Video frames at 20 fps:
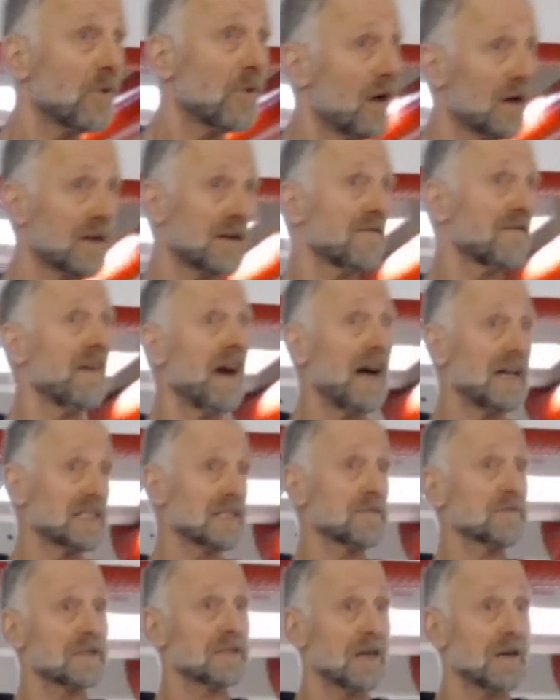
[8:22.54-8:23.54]
that want to
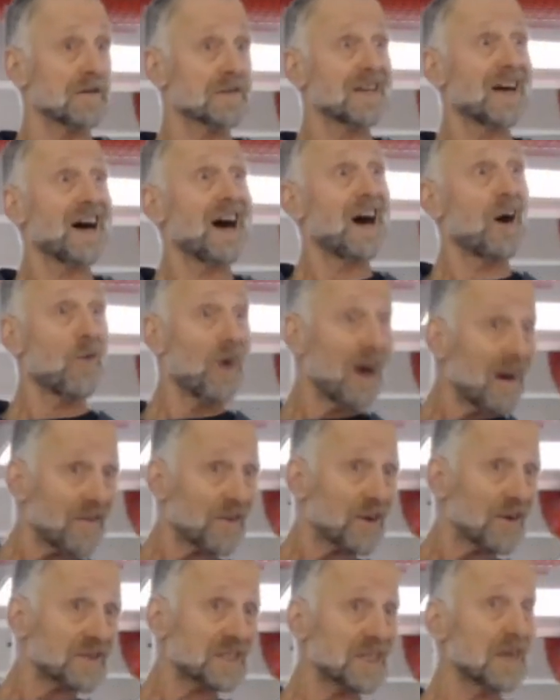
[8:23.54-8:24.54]
advance themselves.
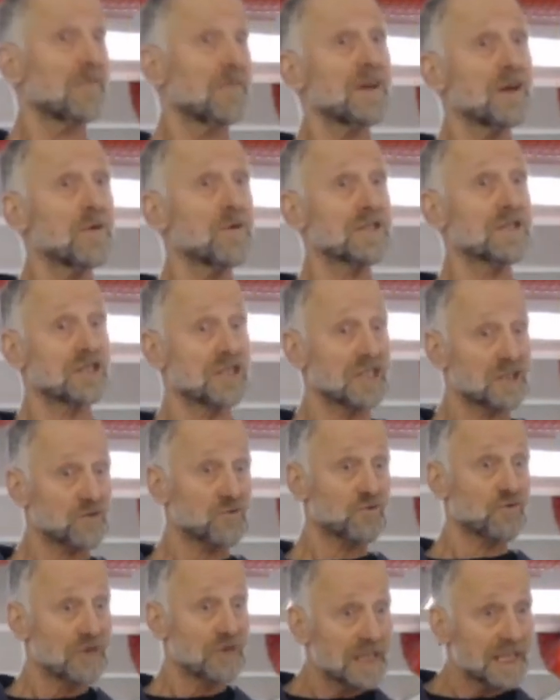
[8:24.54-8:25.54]
However, if somebody was just
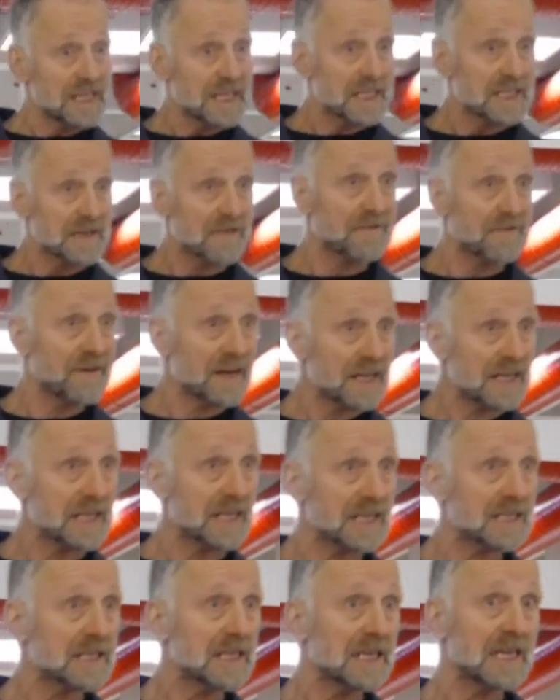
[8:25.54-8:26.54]
really into
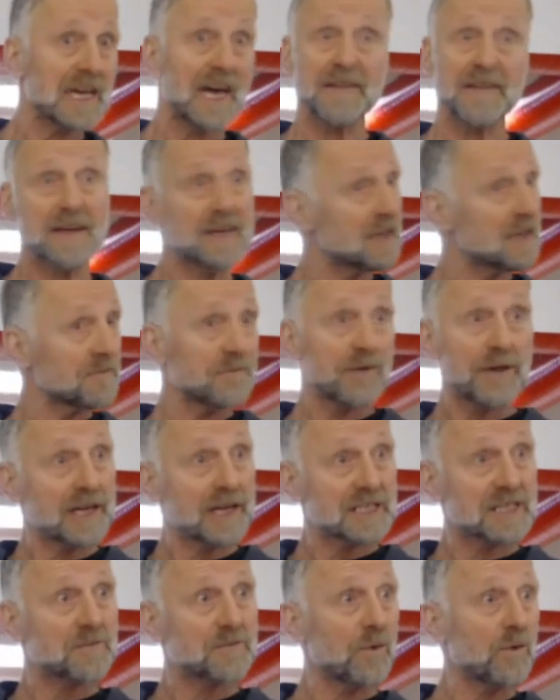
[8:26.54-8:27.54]
fitness and they didn't play
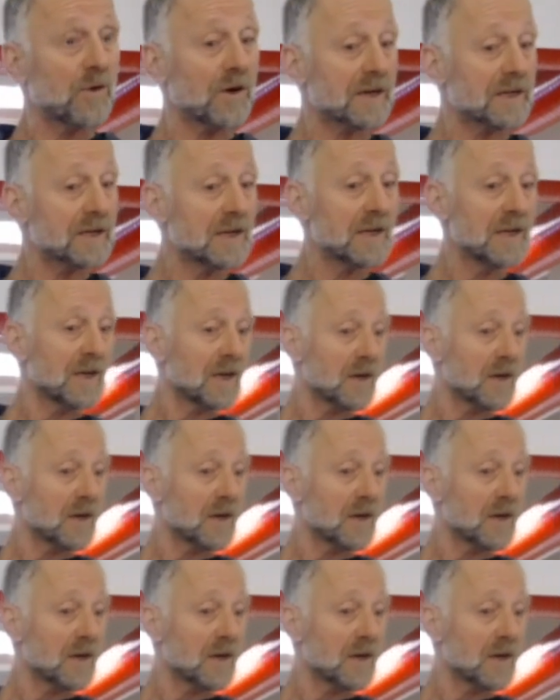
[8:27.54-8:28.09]
a sport,